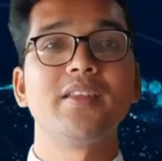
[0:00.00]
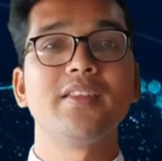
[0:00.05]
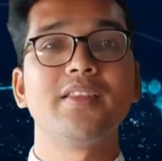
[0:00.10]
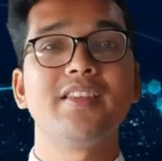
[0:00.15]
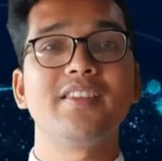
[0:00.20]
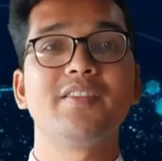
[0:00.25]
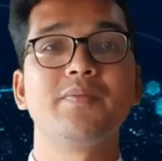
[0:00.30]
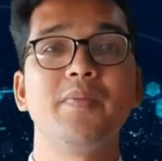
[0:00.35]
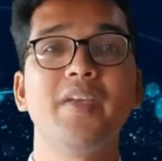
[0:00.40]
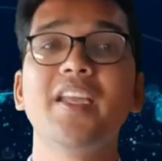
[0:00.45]

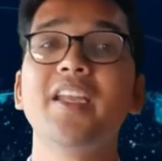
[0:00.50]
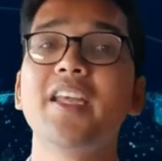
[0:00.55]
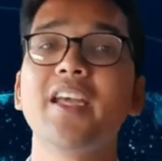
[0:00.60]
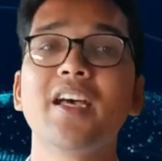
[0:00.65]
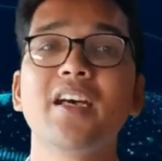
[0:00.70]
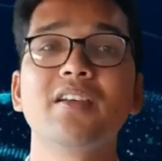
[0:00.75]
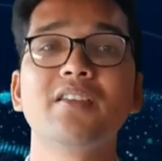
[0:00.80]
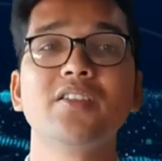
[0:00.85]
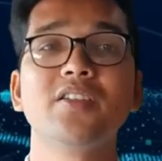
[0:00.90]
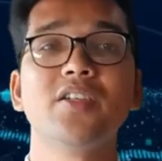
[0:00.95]
This
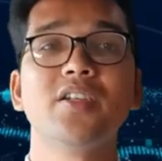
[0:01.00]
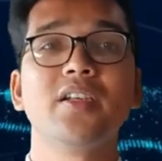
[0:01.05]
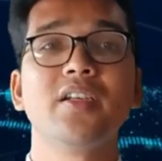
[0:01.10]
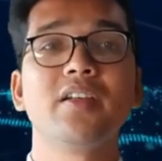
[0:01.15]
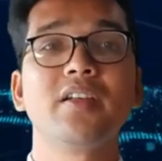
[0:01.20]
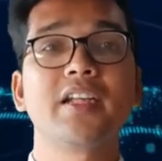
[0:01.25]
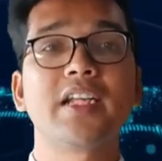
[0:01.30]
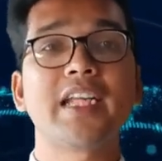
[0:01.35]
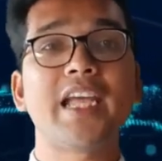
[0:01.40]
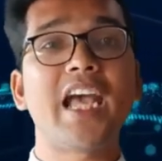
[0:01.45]
media
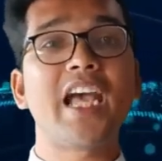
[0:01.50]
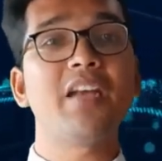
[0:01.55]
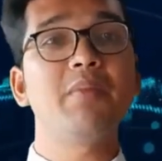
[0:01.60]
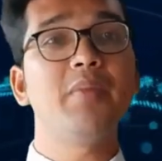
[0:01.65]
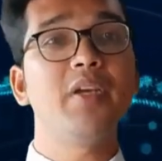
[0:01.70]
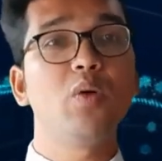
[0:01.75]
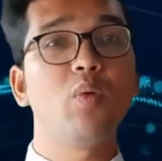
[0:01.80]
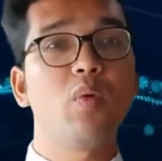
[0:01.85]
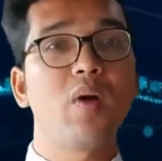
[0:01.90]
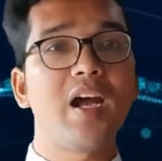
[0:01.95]
can
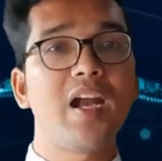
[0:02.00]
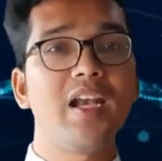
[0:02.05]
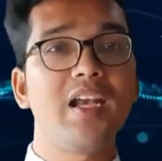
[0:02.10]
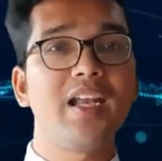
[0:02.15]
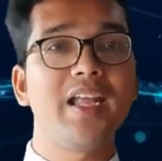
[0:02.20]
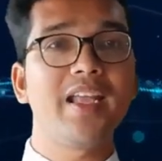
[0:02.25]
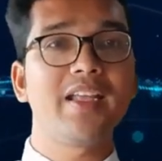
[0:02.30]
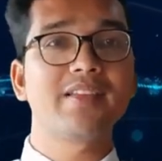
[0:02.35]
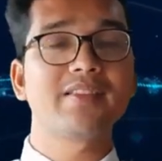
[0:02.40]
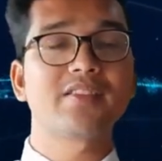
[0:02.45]
be
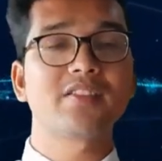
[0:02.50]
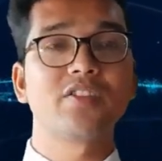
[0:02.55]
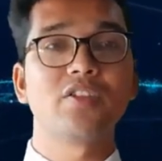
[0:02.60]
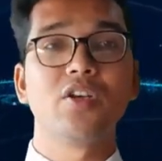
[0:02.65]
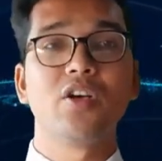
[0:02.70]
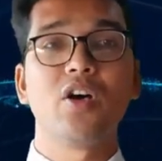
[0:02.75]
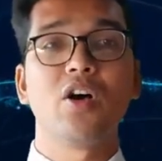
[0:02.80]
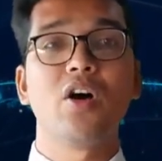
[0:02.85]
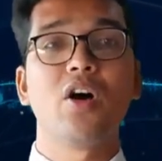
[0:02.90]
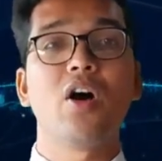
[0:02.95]
wireless
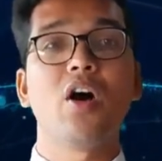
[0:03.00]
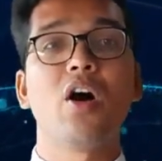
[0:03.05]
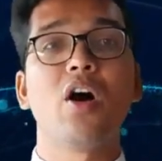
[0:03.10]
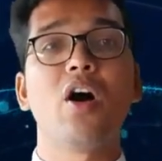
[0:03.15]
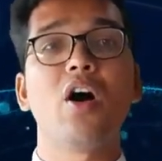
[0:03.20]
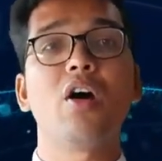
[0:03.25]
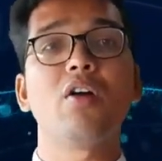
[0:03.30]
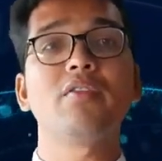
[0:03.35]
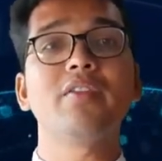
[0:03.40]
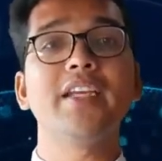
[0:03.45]

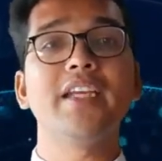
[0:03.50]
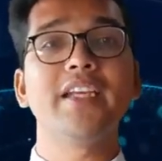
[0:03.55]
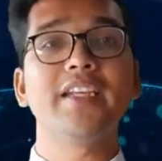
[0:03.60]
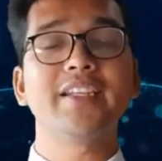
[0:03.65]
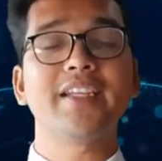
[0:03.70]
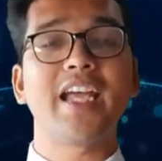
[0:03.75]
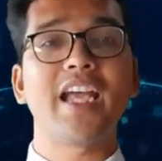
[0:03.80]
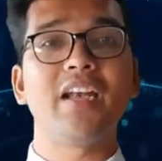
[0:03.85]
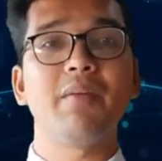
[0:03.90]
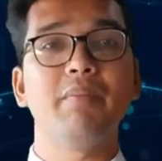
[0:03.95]
or
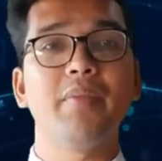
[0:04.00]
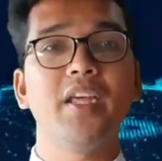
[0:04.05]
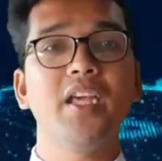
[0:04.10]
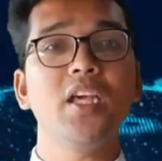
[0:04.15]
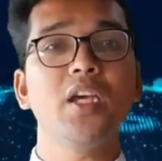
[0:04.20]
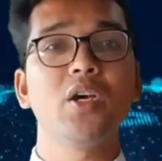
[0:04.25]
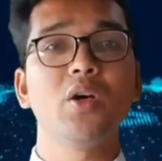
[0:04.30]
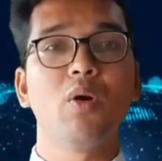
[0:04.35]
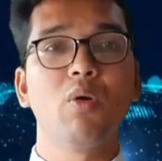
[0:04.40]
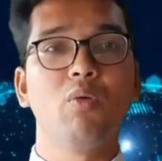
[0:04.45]
it can
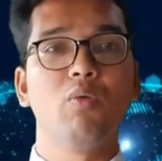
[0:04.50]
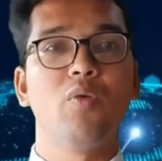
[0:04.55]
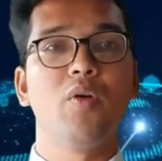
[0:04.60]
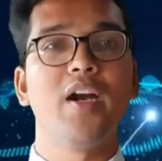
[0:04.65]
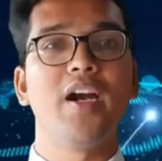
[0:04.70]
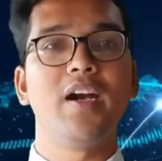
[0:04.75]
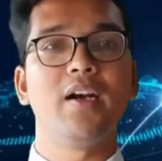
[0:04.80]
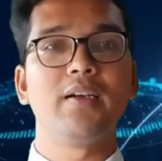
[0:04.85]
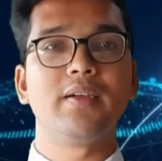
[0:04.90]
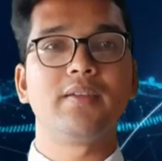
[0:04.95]
be
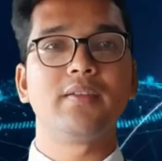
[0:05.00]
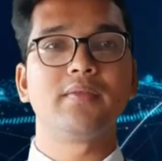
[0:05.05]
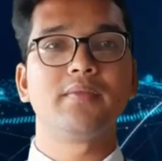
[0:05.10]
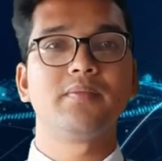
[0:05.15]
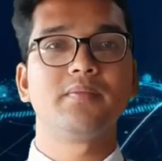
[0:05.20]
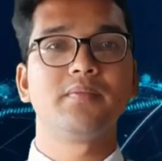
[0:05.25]
wired.